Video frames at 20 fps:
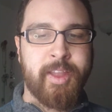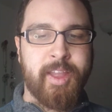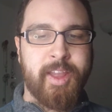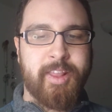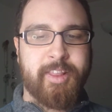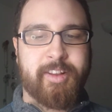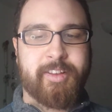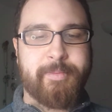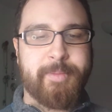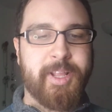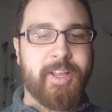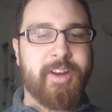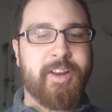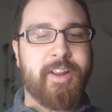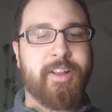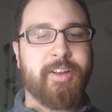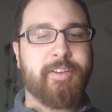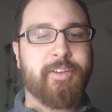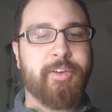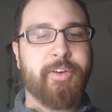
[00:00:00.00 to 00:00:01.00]
This ability
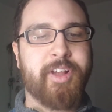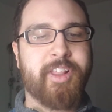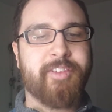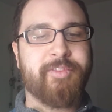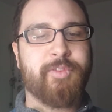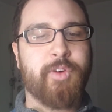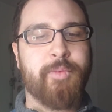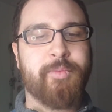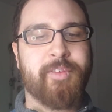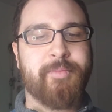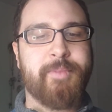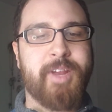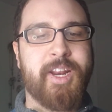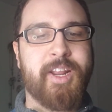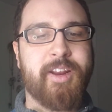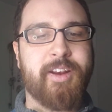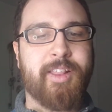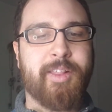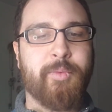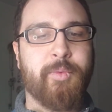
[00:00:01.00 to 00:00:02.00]
to include other forms of
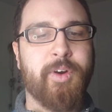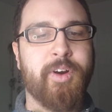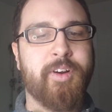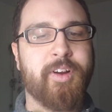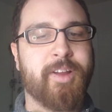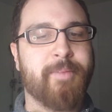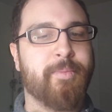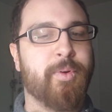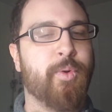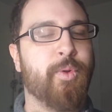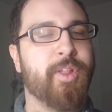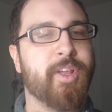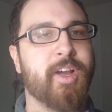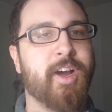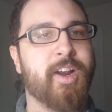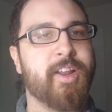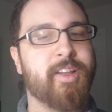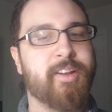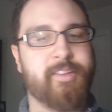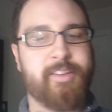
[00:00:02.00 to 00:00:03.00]
media into the work can pull the
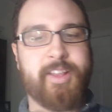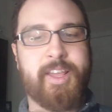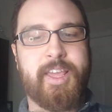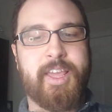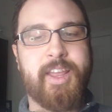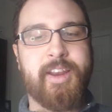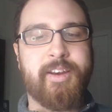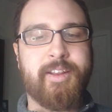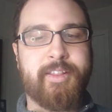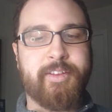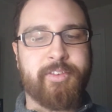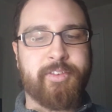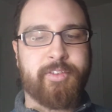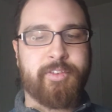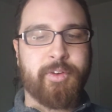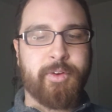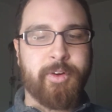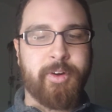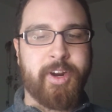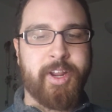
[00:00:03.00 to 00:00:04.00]
audience into the
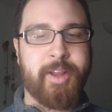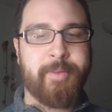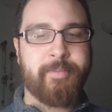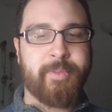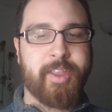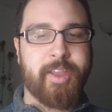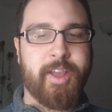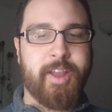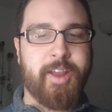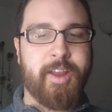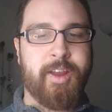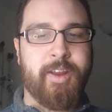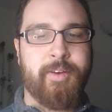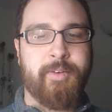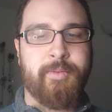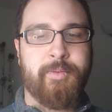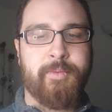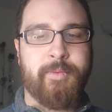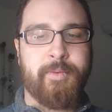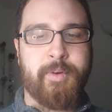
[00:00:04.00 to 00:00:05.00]
story
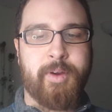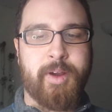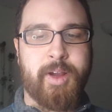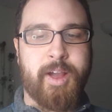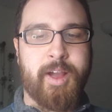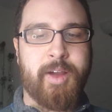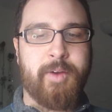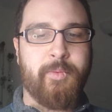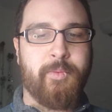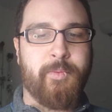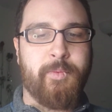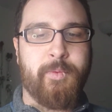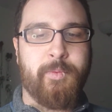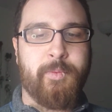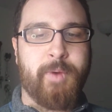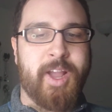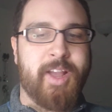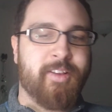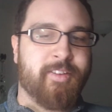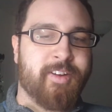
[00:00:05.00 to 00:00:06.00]
in
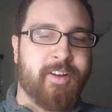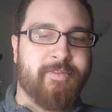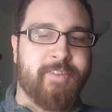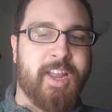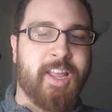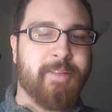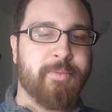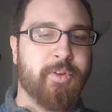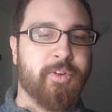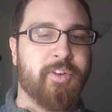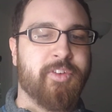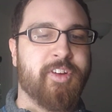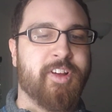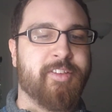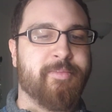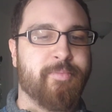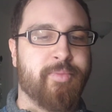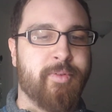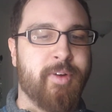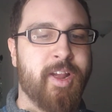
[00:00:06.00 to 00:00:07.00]
ways unavailable to
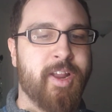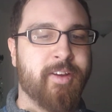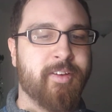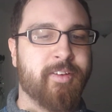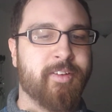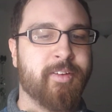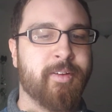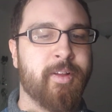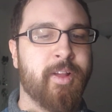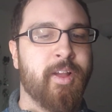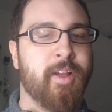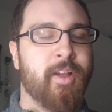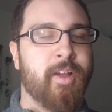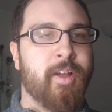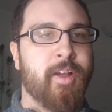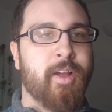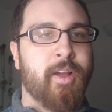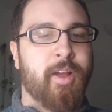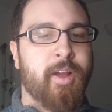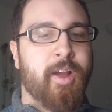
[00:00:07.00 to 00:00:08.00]
just print.
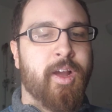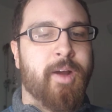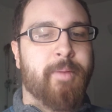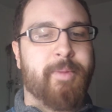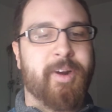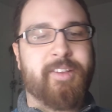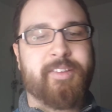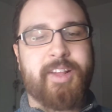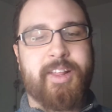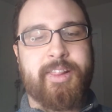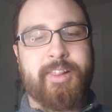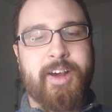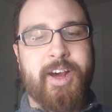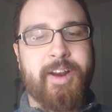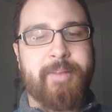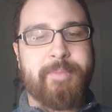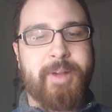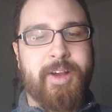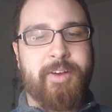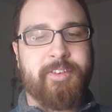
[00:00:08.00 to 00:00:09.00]
But as I
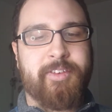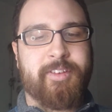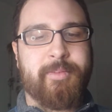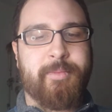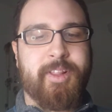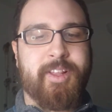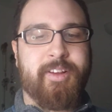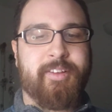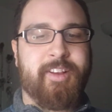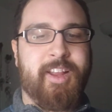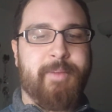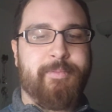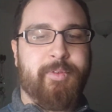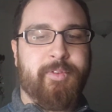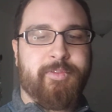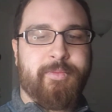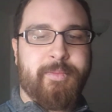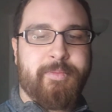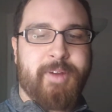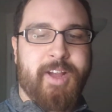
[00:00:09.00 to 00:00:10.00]
thought about some of the
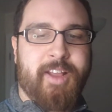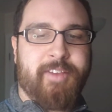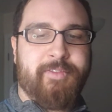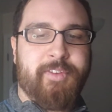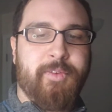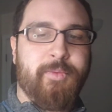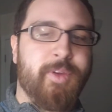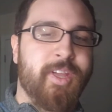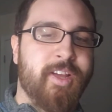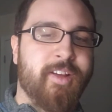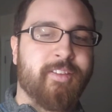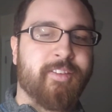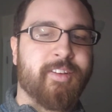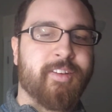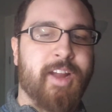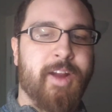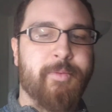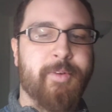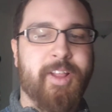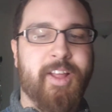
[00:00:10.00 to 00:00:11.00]
examples from the past few weeks,
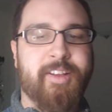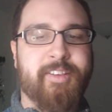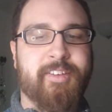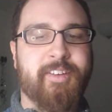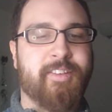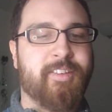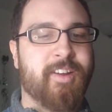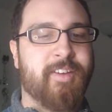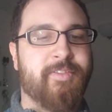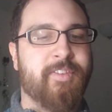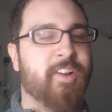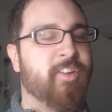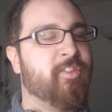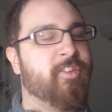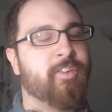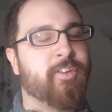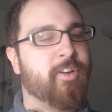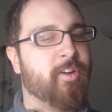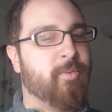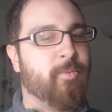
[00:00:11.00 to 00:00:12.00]
I realized this
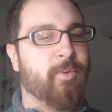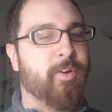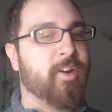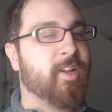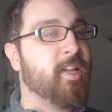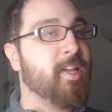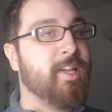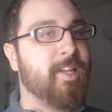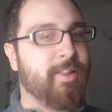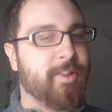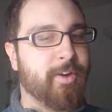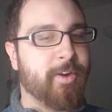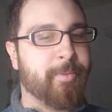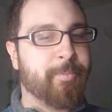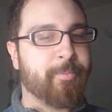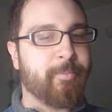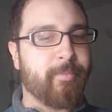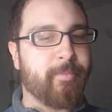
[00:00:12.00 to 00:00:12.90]
definition couldn't work either.